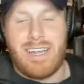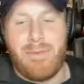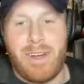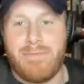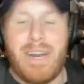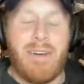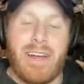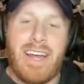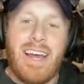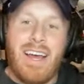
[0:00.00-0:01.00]
same way. But
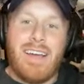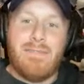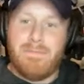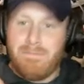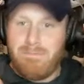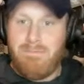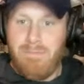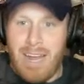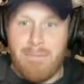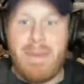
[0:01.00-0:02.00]
anyway,
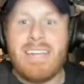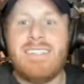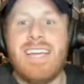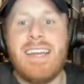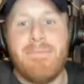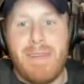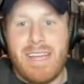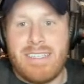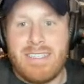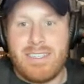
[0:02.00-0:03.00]
Embiid did
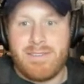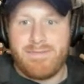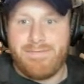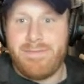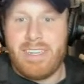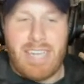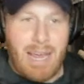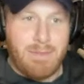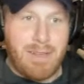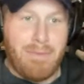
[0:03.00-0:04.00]
miss the
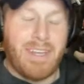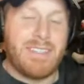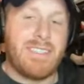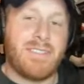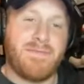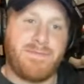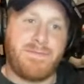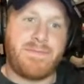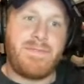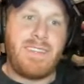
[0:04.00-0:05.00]
games he missed.
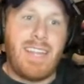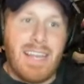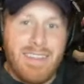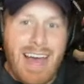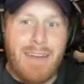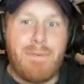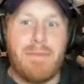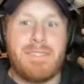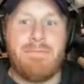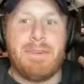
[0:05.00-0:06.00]
That
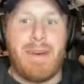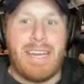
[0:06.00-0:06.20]
bumps him to